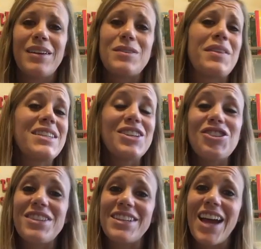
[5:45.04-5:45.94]
So this is
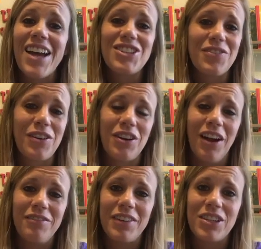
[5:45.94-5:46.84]
just a touch of our
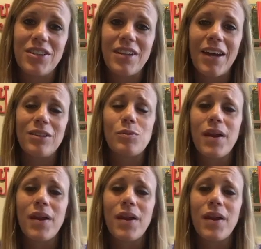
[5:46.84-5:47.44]
nonfiction titles.